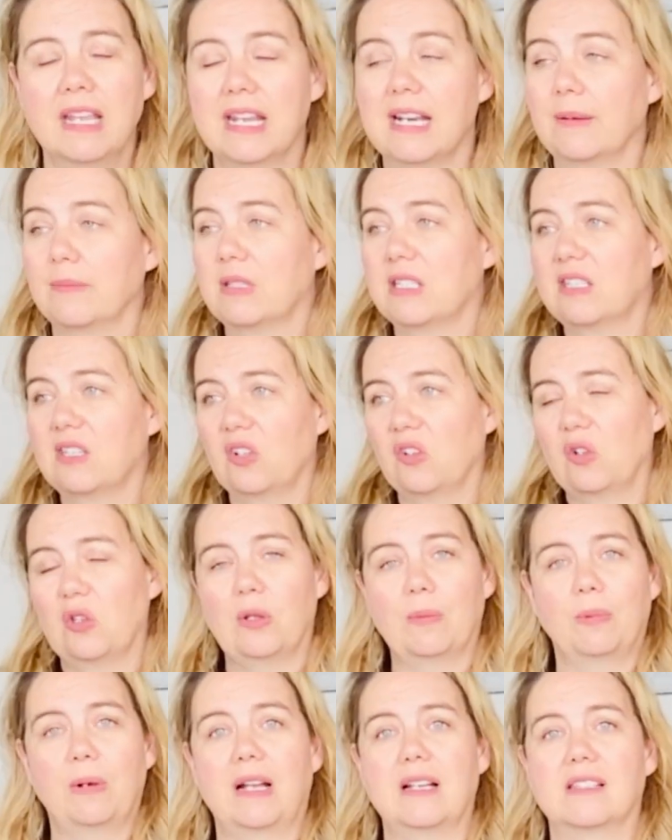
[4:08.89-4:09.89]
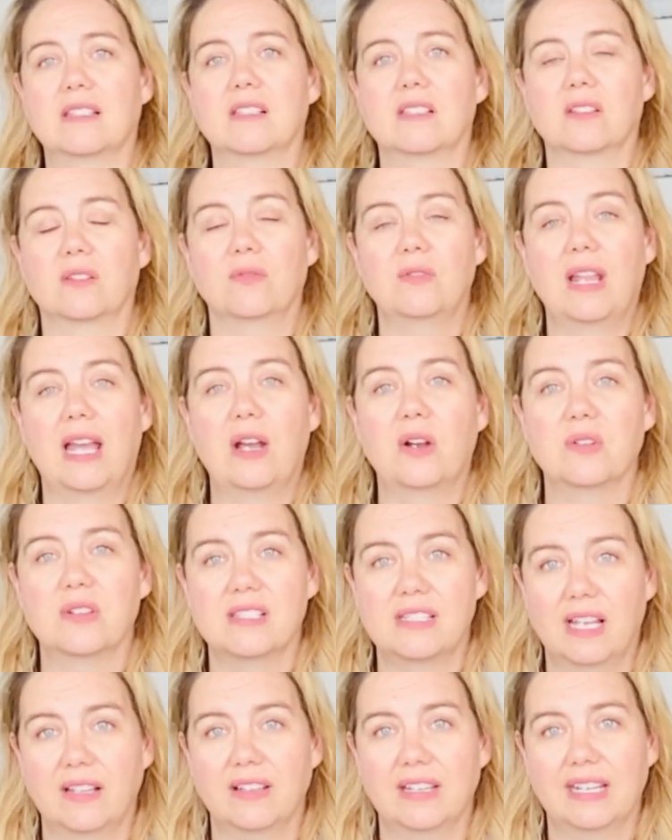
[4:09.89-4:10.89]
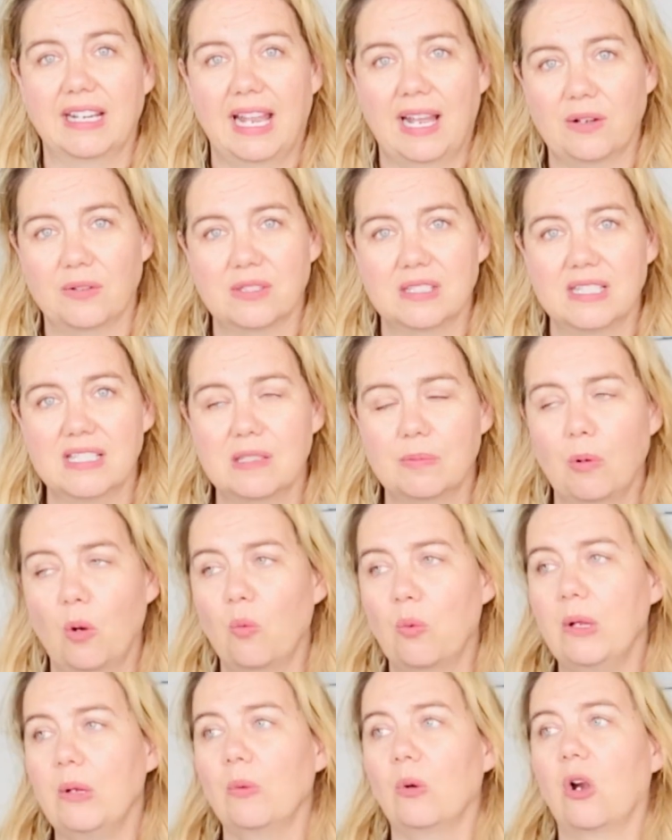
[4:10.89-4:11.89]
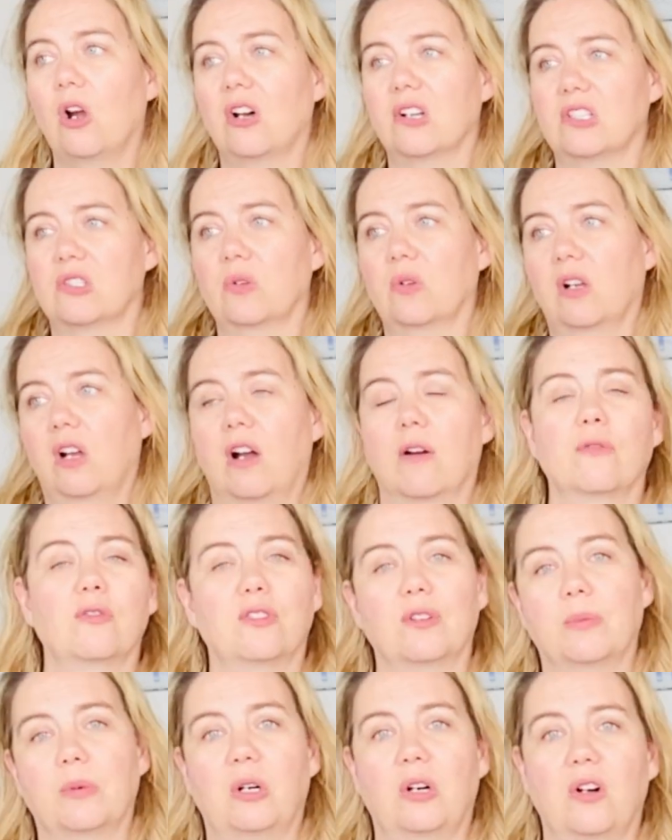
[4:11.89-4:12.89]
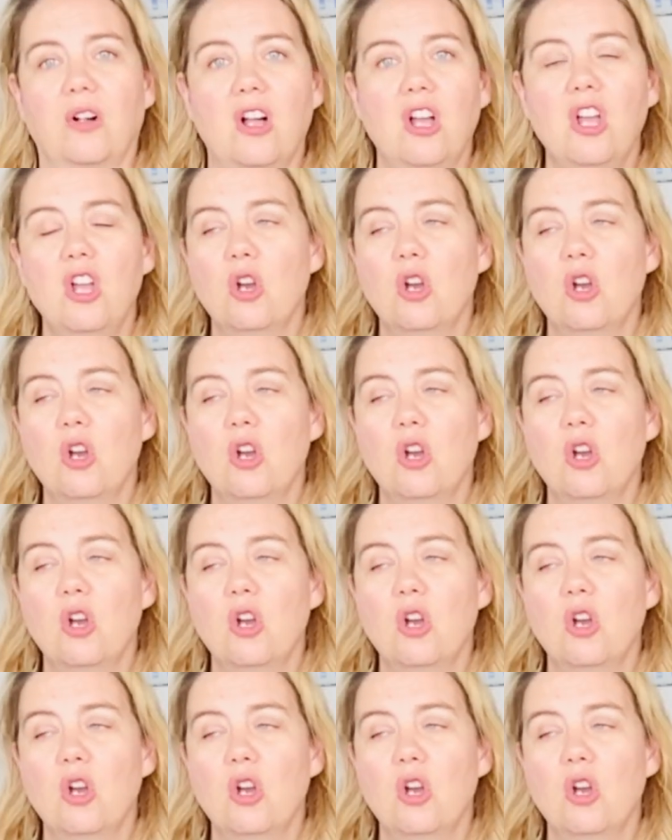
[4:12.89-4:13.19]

And I'm still in the process of now selling houses, but we were also comfortable